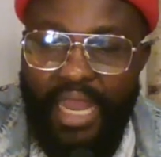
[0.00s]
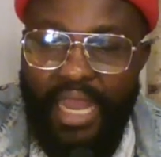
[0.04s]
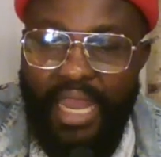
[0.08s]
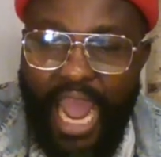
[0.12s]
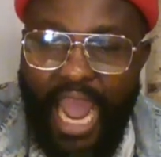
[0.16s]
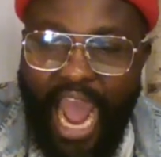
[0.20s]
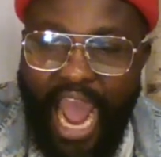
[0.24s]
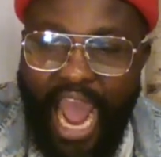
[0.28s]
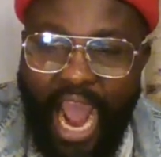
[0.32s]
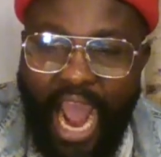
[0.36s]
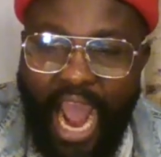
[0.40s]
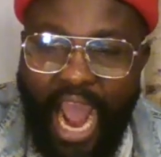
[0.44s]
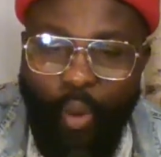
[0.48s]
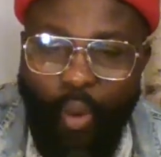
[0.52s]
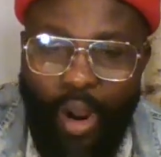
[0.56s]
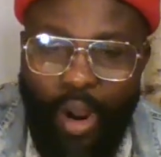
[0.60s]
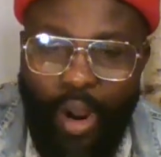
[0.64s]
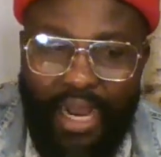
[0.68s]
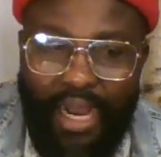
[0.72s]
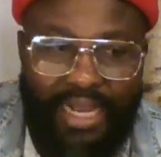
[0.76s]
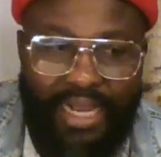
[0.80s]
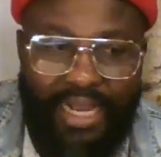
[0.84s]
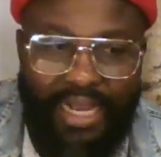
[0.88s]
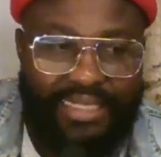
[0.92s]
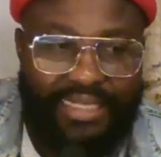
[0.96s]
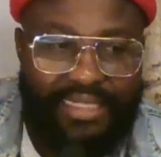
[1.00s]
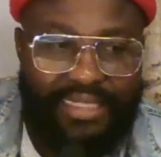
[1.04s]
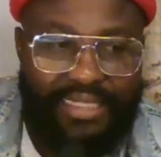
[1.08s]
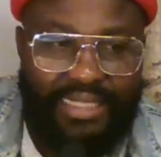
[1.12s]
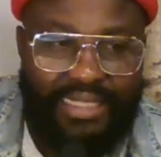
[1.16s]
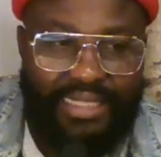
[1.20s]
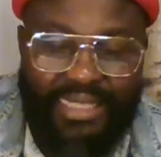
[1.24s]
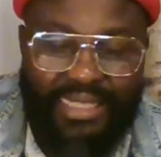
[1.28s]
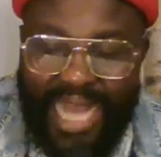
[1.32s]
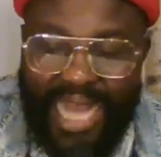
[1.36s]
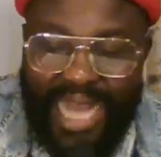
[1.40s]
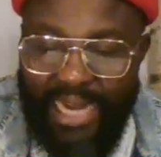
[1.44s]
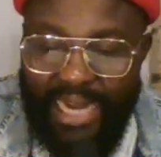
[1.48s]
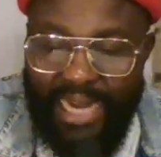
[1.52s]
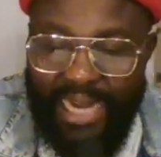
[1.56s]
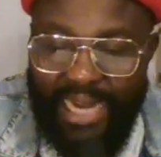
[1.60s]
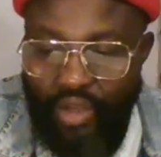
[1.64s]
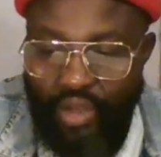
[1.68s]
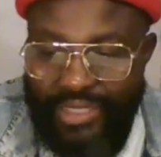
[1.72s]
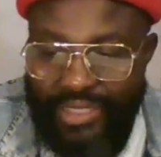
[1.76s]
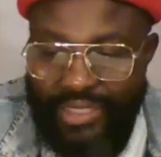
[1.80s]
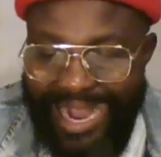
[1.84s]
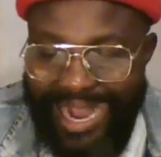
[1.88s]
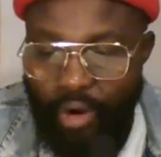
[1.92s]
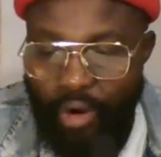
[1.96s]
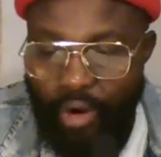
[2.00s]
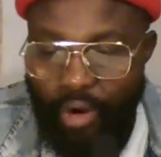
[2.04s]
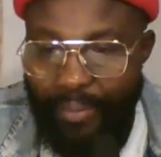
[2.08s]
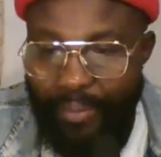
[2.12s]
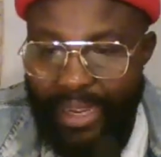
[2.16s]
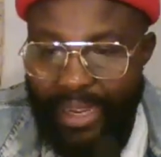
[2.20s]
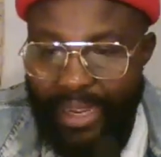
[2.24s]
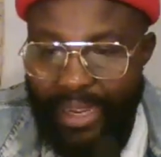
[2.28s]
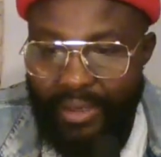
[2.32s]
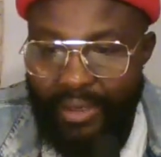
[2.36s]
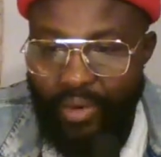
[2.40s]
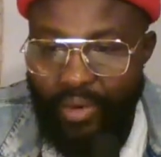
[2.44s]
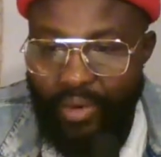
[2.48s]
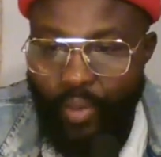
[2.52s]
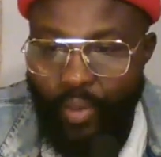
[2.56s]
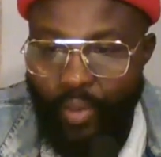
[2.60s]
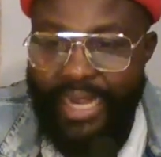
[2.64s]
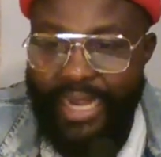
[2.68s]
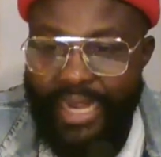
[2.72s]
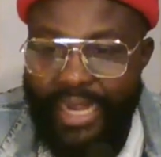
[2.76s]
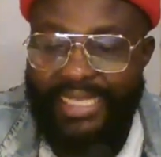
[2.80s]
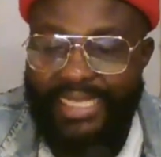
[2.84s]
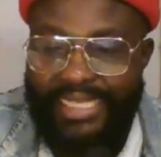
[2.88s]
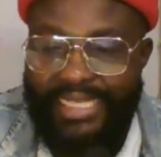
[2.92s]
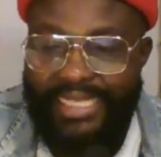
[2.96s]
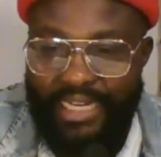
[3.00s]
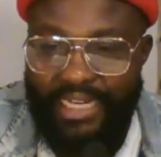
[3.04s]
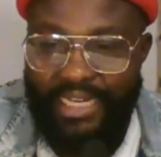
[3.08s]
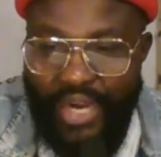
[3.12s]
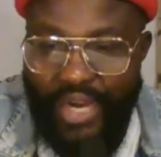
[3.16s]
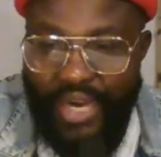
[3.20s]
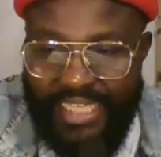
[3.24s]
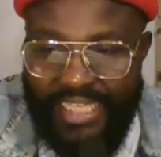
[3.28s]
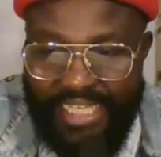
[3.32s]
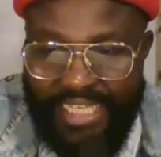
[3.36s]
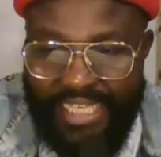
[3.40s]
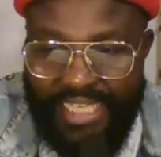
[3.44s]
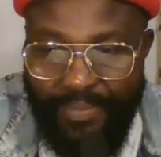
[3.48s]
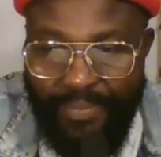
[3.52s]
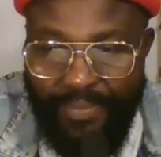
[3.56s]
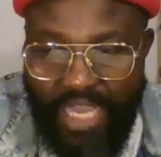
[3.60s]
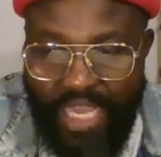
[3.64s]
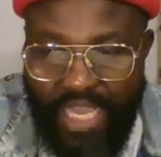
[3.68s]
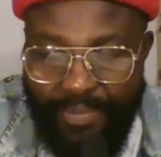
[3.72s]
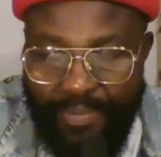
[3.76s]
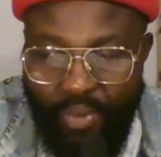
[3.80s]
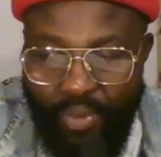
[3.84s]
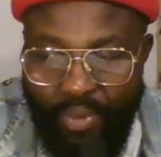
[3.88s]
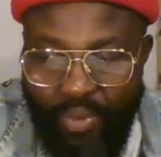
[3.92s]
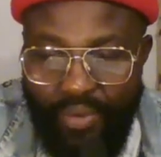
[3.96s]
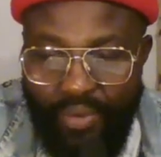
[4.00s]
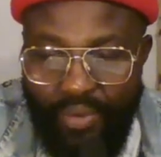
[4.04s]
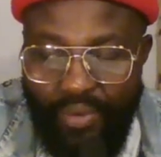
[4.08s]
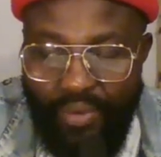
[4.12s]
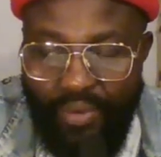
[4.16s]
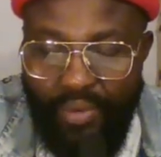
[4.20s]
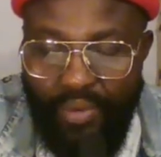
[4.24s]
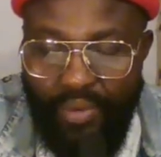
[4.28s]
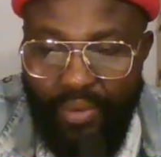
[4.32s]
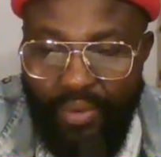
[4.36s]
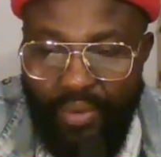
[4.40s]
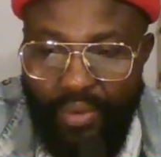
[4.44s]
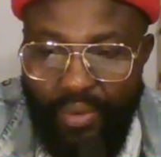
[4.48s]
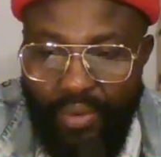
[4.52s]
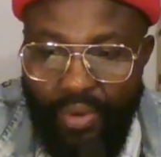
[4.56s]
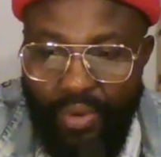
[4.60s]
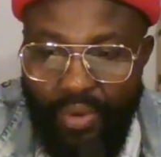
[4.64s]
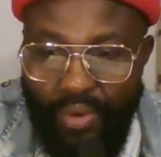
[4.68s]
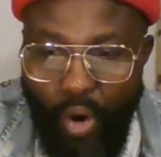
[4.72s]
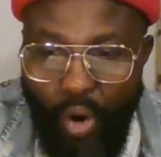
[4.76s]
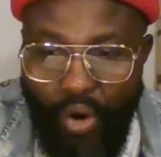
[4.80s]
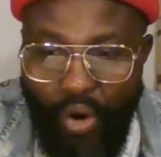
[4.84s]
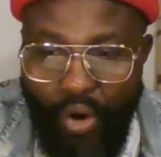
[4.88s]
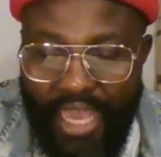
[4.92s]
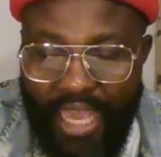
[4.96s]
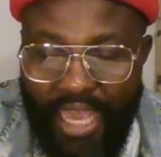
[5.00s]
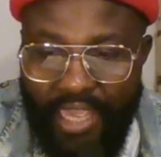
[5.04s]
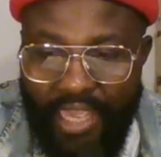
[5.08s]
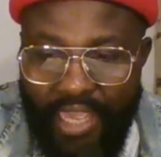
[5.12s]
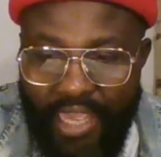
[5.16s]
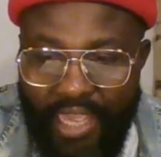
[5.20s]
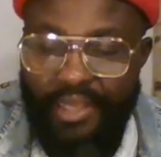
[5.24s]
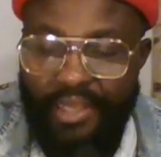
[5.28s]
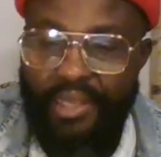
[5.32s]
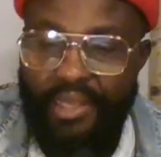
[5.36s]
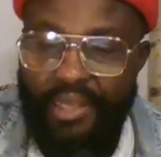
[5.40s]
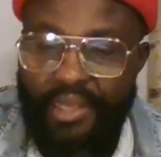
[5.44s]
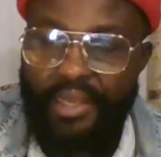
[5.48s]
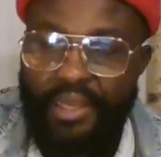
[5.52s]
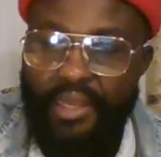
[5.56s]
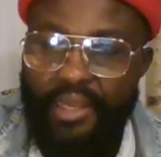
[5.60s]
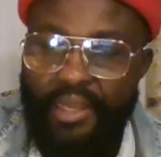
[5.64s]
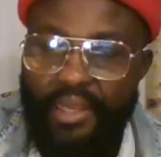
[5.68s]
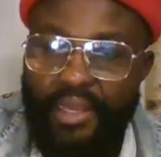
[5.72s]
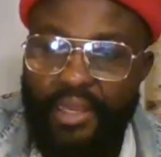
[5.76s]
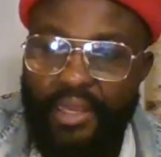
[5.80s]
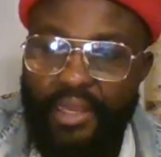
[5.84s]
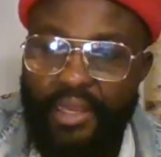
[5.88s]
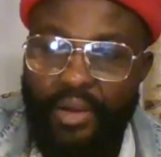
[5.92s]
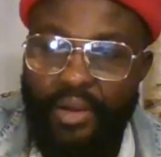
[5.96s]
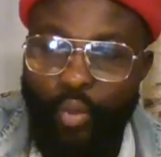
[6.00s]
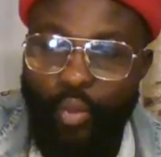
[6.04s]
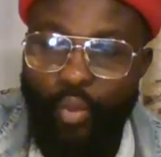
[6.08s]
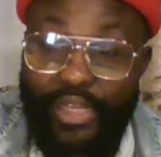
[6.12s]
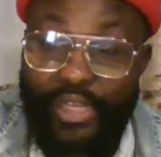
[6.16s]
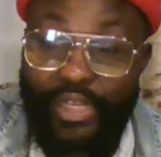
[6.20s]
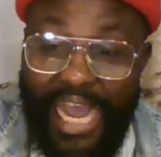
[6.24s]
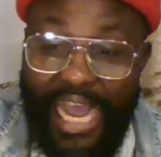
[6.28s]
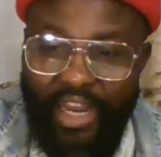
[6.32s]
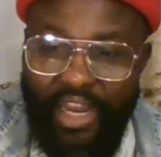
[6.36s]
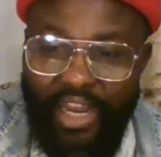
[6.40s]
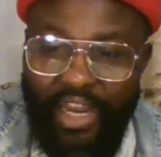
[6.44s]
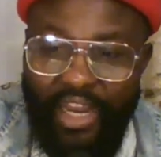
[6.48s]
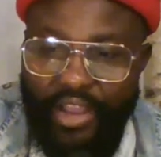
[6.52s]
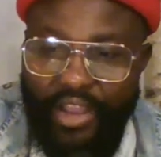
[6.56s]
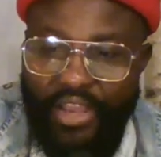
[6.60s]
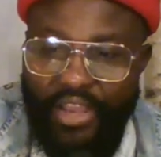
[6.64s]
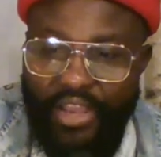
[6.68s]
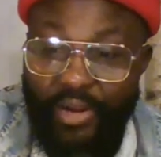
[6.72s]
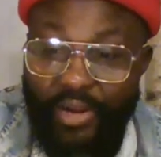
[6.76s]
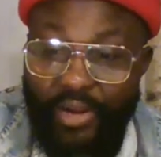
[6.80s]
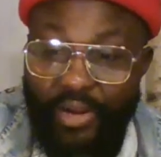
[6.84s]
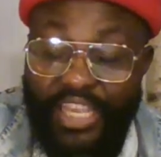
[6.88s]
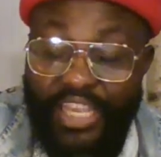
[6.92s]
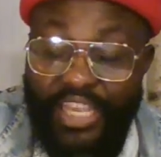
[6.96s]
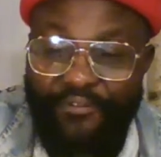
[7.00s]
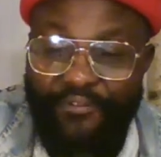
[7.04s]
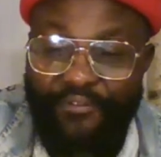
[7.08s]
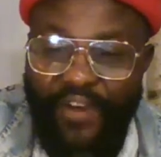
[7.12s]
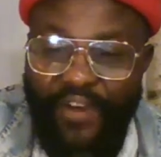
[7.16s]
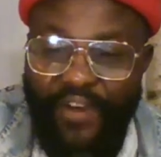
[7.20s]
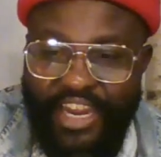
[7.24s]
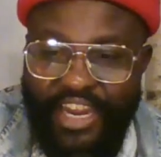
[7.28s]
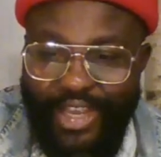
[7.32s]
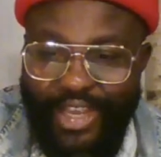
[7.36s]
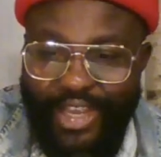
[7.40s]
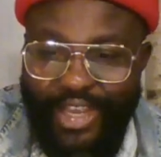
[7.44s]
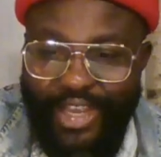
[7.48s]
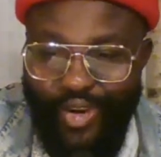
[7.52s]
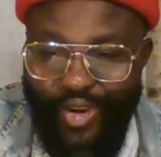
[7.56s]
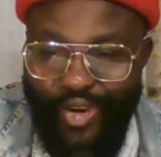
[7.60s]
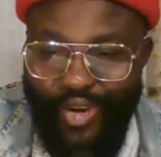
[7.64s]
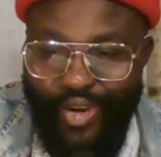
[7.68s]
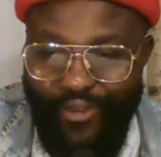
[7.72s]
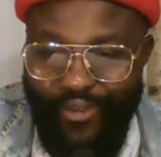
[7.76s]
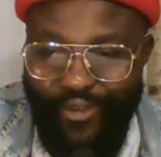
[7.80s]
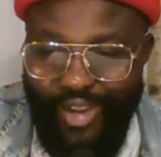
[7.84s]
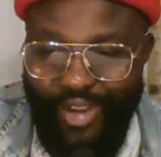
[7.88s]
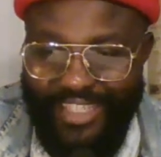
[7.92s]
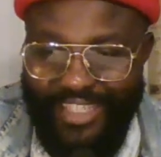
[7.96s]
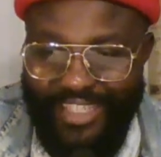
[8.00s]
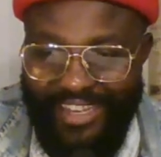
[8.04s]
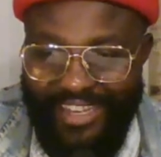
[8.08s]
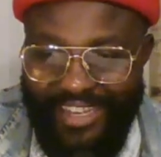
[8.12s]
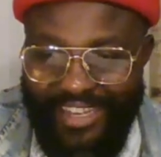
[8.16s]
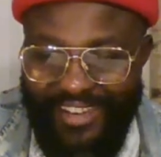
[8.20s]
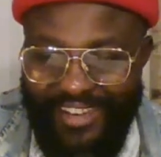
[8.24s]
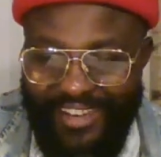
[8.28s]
our San Osakome when he's addressing the people, okay, with Aloy Ifeanyi Ejiofor?